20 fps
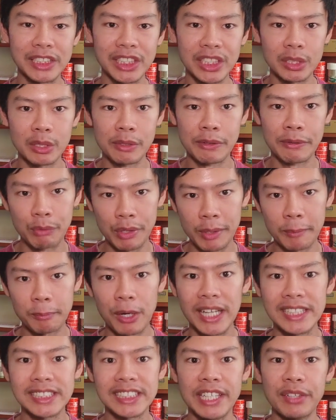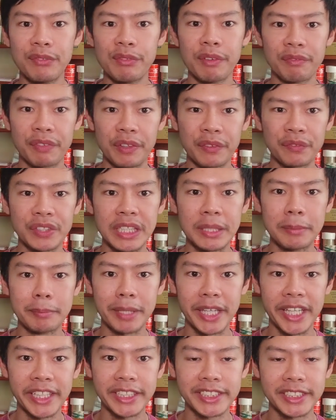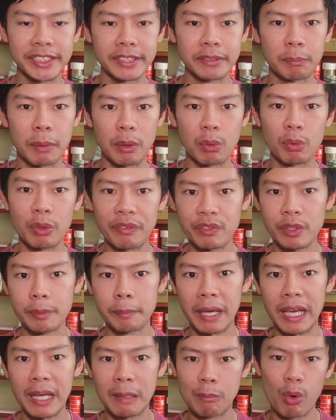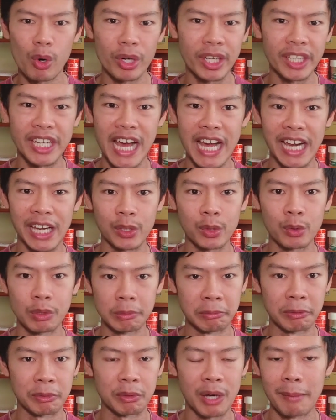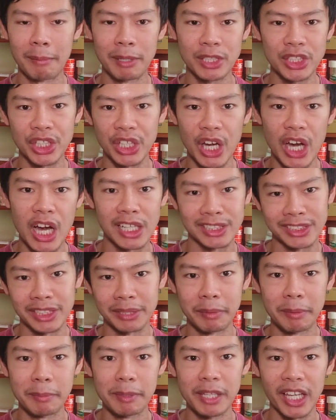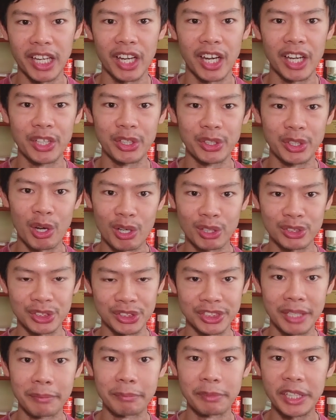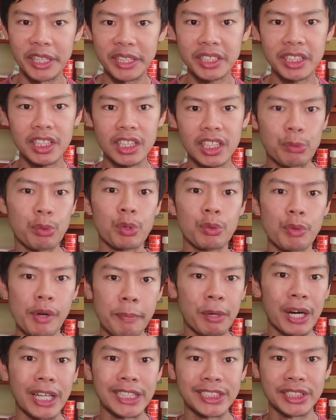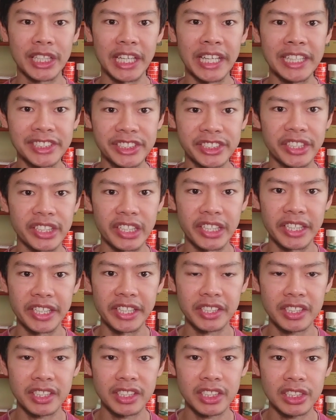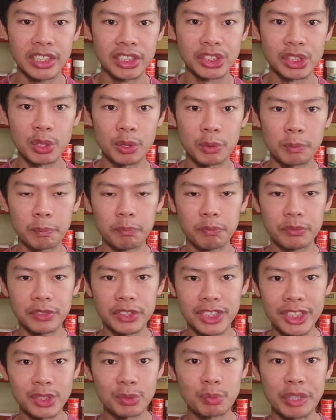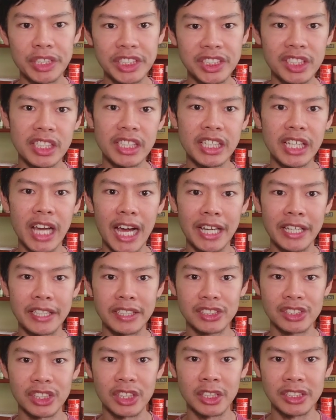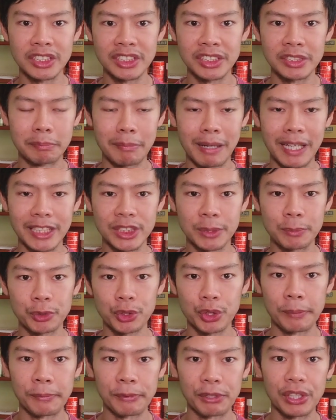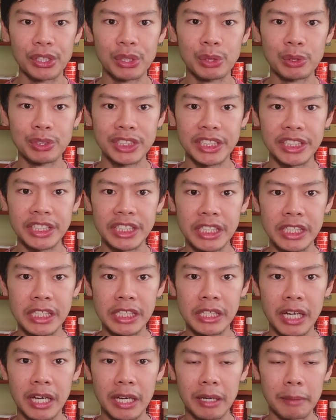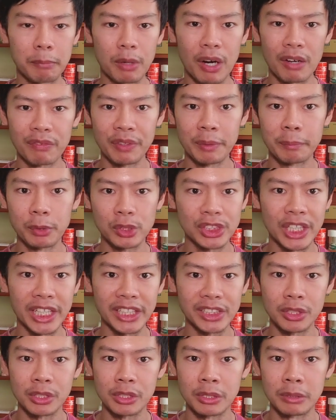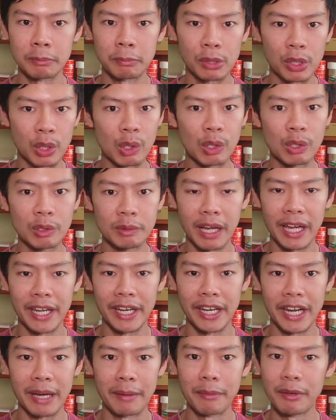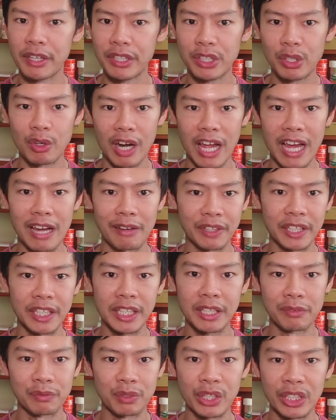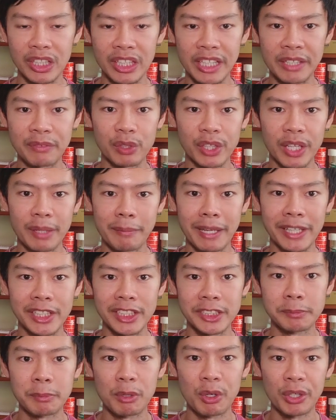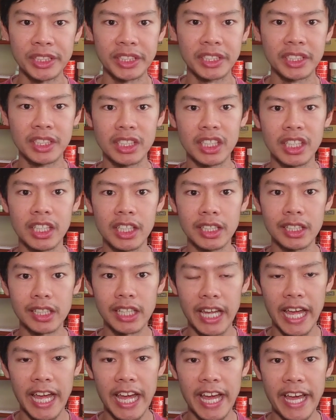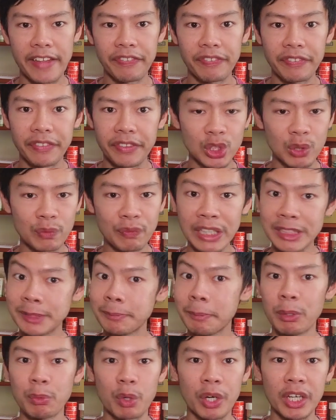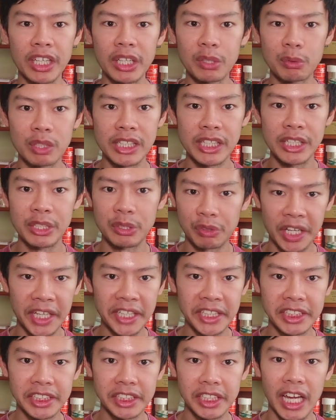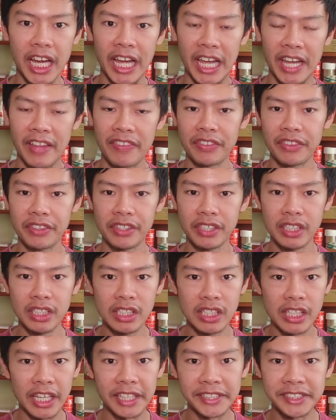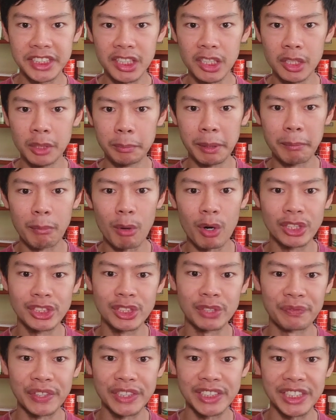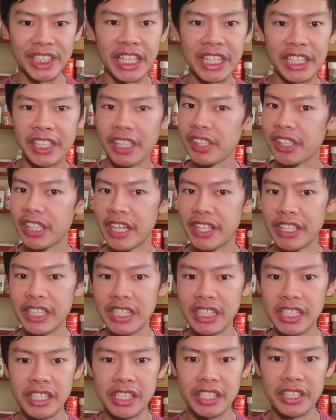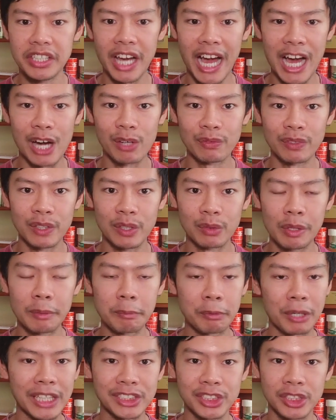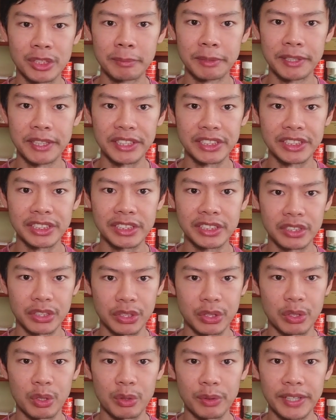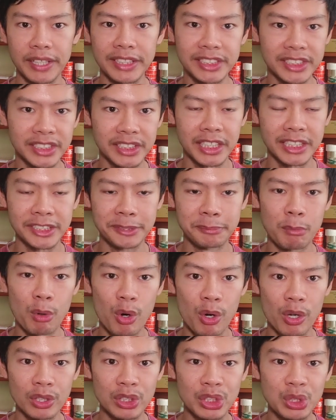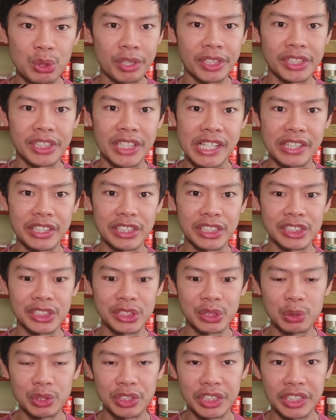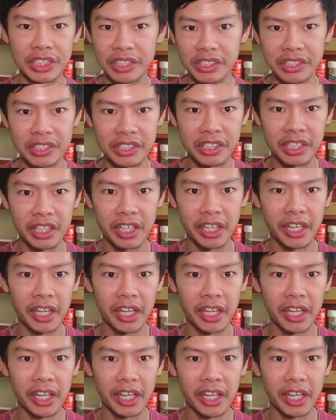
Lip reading: basically reprice every 15 minutes. But if you pay more than that, I don't remember how much it costs, like maybe like $100 or something, it will reprice instantly. So just recently, I started my subscription using the Profit Protector Pro, and I don't have any affiliate link for them at this point. And so far, it's been working really great. It's a little bit more sophisticated than the Alpha Repricer because there's more to it than just using